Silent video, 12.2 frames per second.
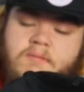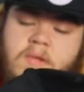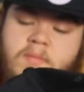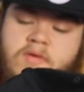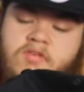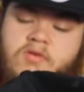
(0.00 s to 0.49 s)

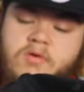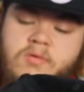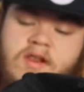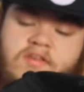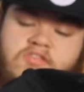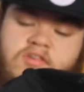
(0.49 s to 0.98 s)
maybe two,
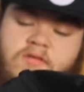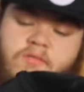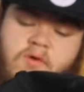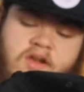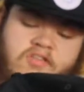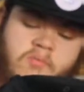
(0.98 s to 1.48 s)
and I should have
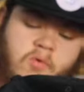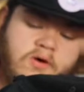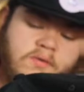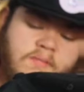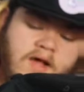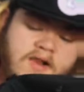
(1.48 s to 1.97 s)
watched
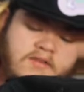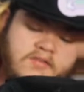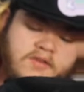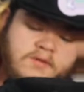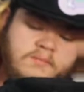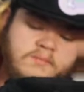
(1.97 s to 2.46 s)
more honestly.